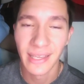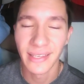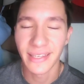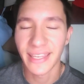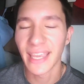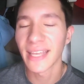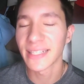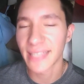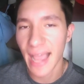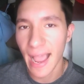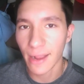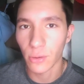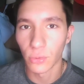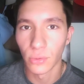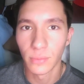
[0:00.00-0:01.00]
He can't
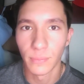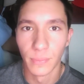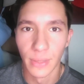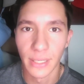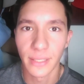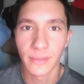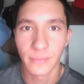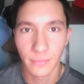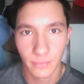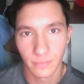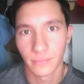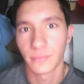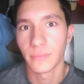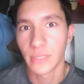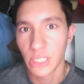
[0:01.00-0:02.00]
tackle, but
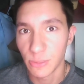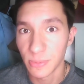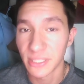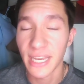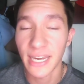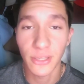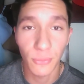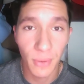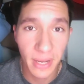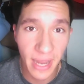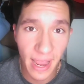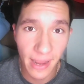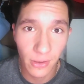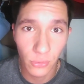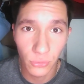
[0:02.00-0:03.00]
he's been taking the right
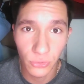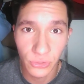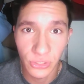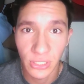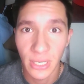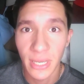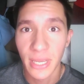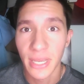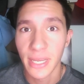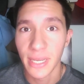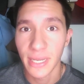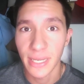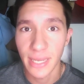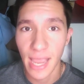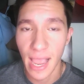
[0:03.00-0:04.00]
angles.
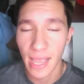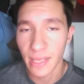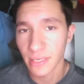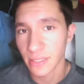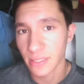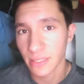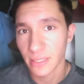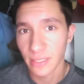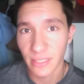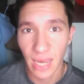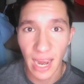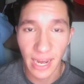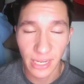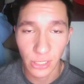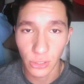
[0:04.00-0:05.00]
He has his
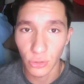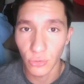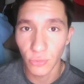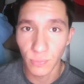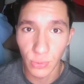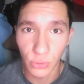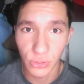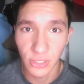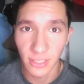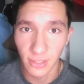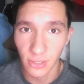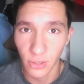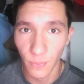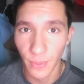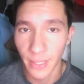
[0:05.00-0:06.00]
IQ boosted a
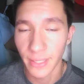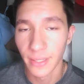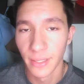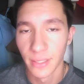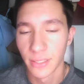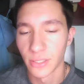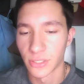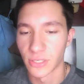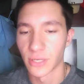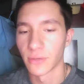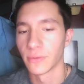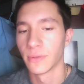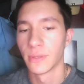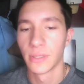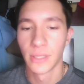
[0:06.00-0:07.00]
little bit.
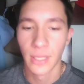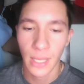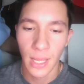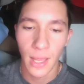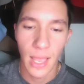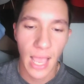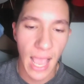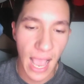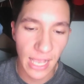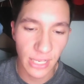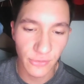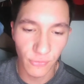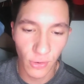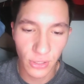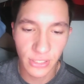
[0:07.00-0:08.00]
So, as
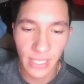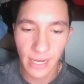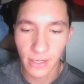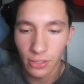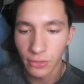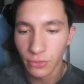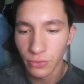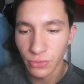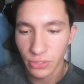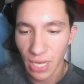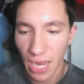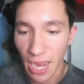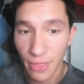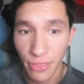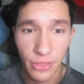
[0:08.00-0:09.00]
far as that goes,
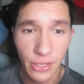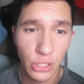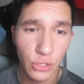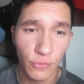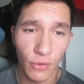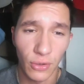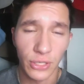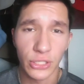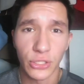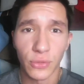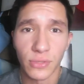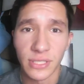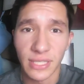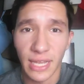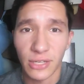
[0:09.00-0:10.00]
I think Gervarrius
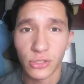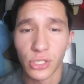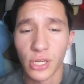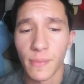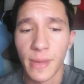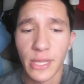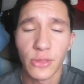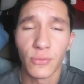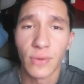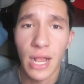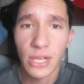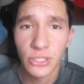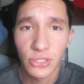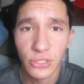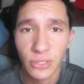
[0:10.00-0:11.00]
Owens is actually going to make the
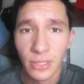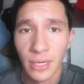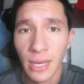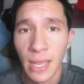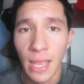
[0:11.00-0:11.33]
roster.